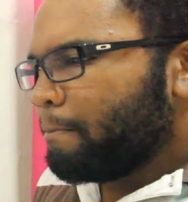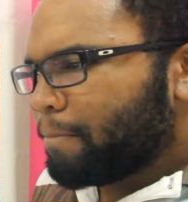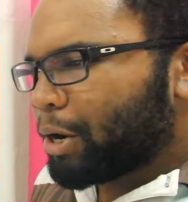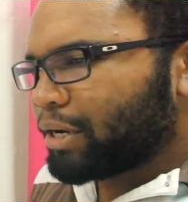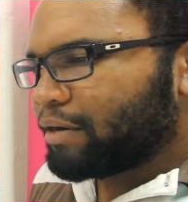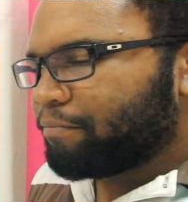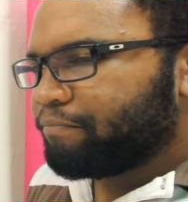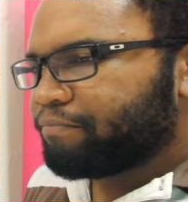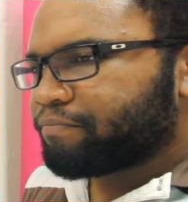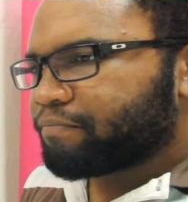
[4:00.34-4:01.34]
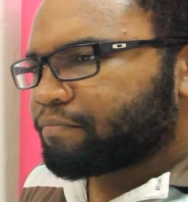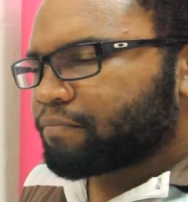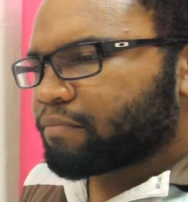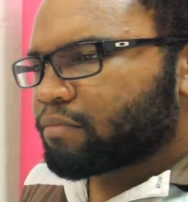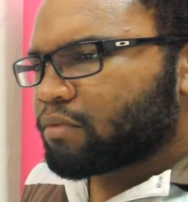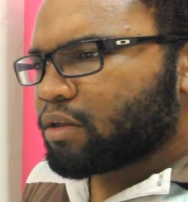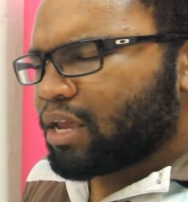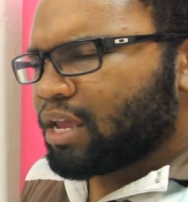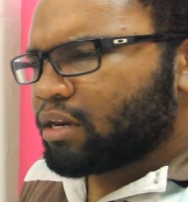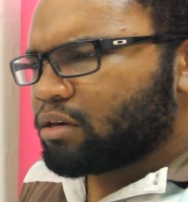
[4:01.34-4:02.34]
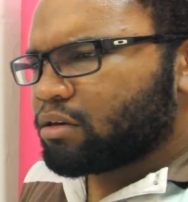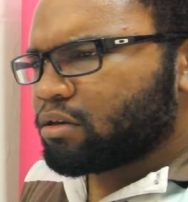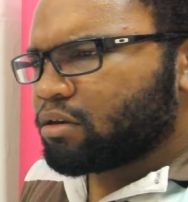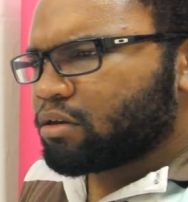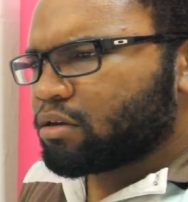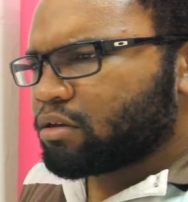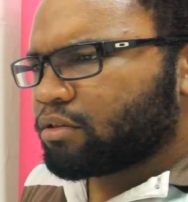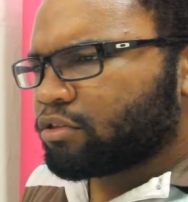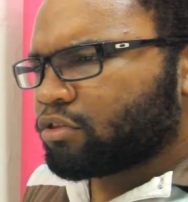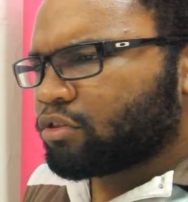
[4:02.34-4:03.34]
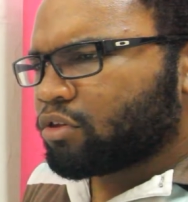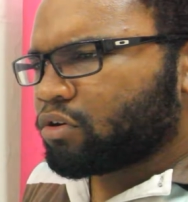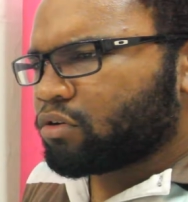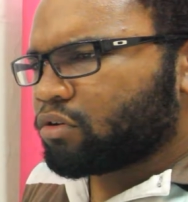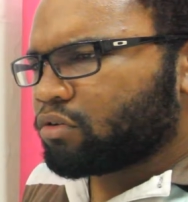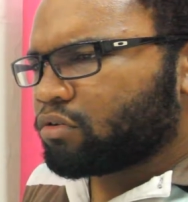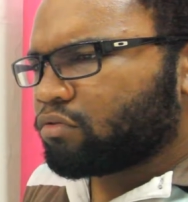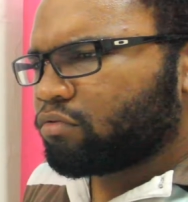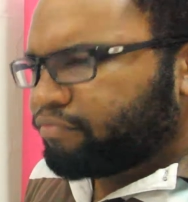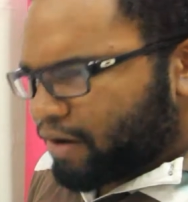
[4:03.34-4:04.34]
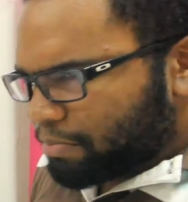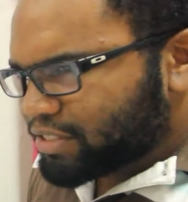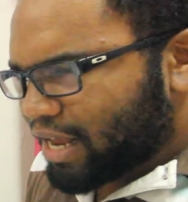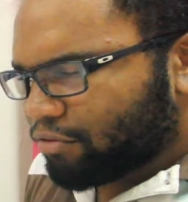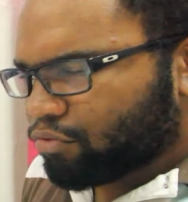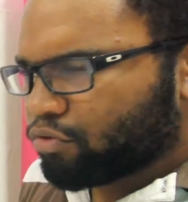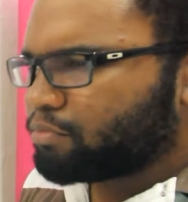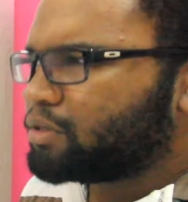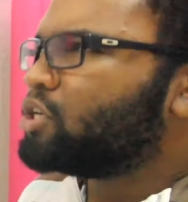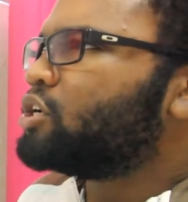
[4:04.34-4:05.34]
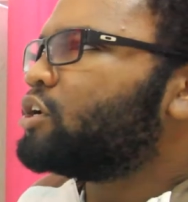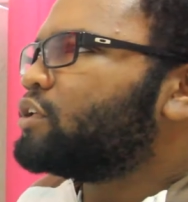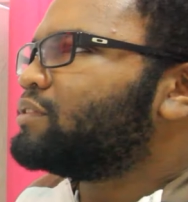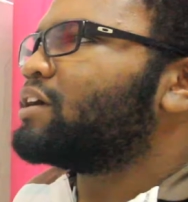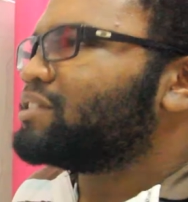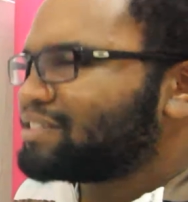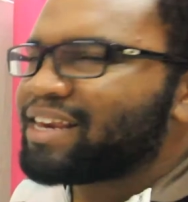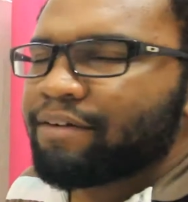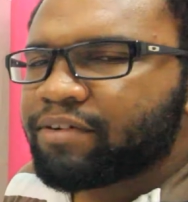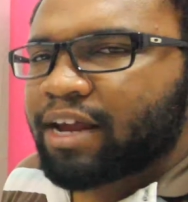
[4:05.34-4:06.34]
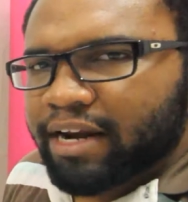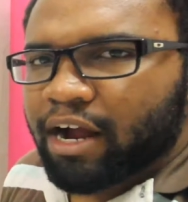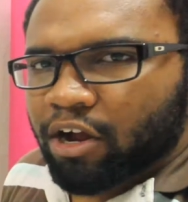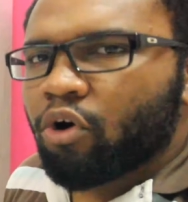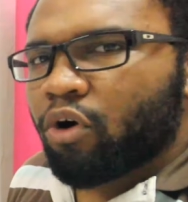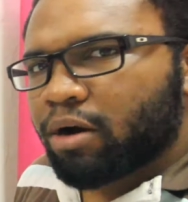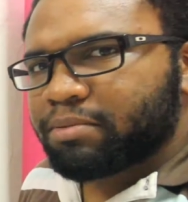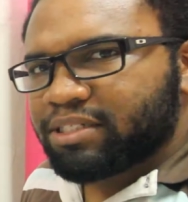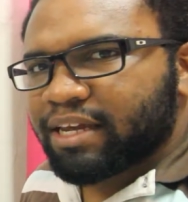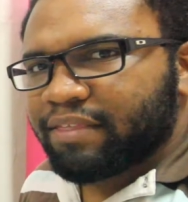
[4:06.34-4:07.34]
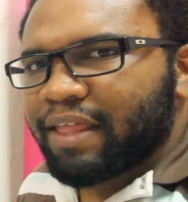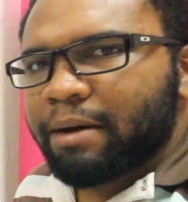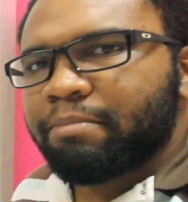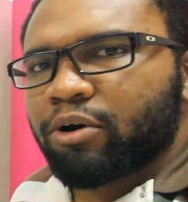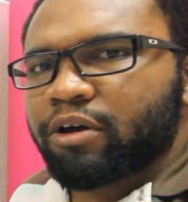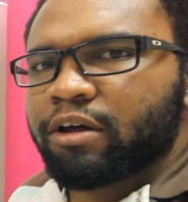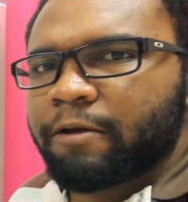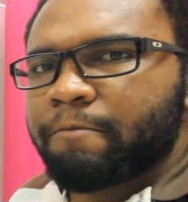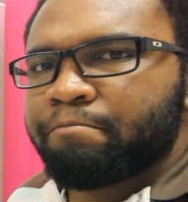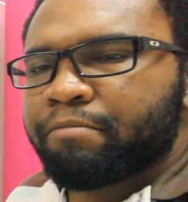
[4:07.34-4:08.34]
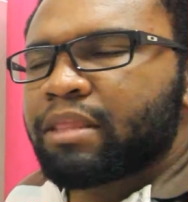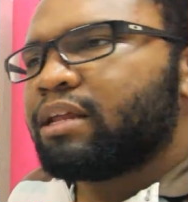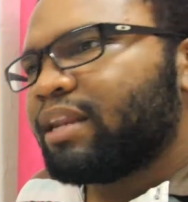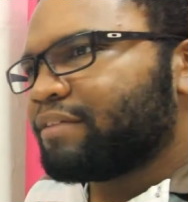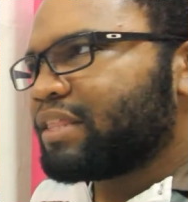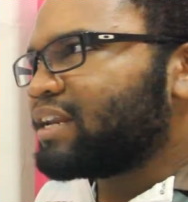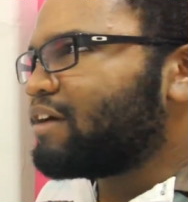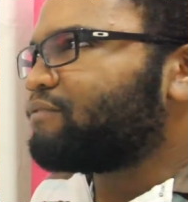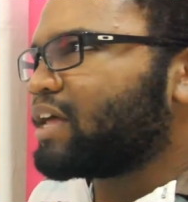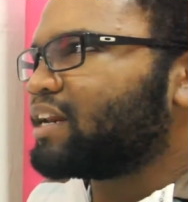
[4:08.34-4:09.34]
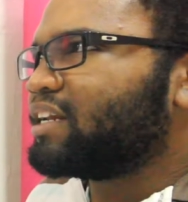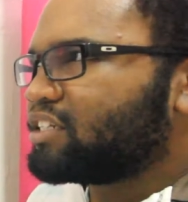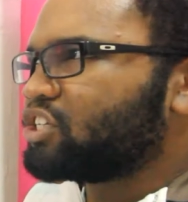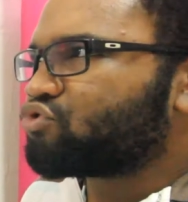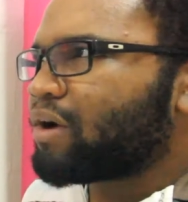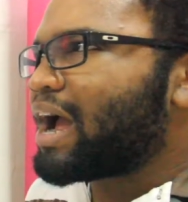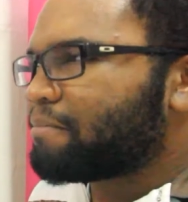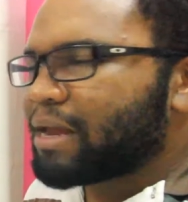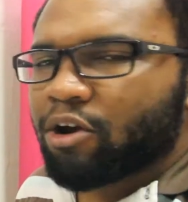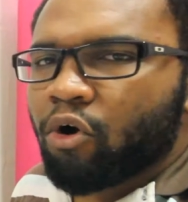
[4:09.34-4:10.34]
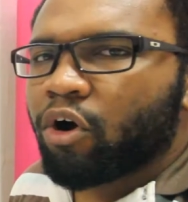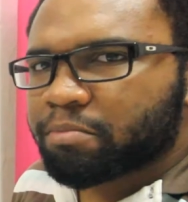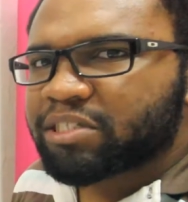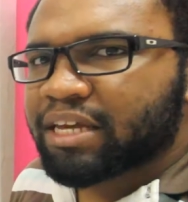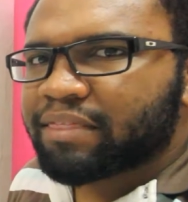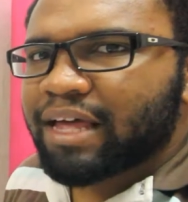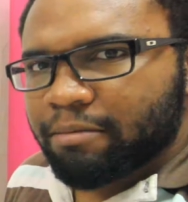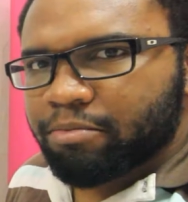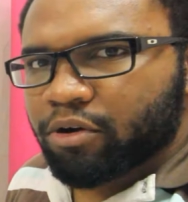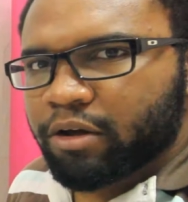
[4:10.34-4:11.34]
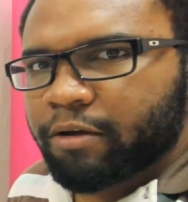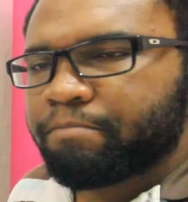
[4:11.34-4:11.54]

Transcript: But in the Reptile Room, there's definitely a corpse in that book. Like, they definitely describe a corpse in that book.